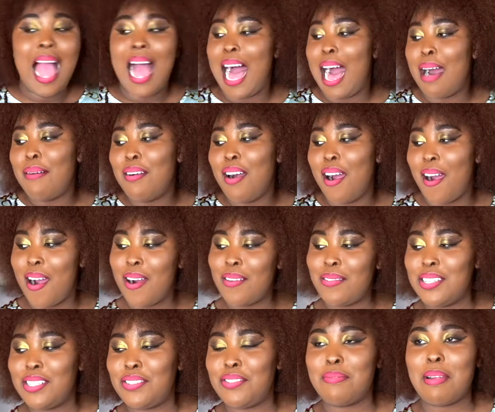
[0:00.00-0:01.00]
I will
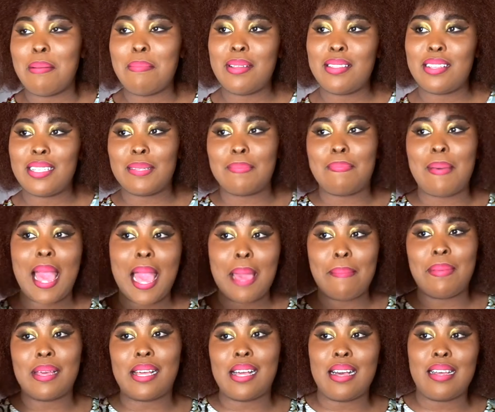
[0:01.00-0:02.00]
always remember this bag
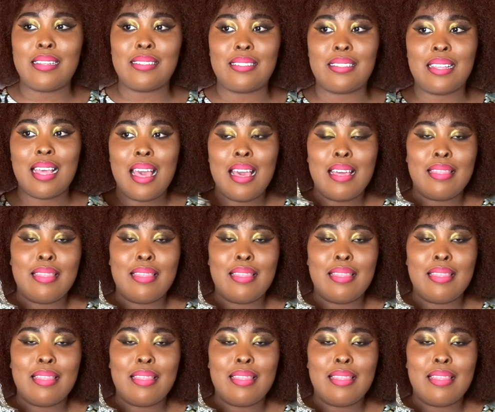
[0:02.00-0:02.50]
because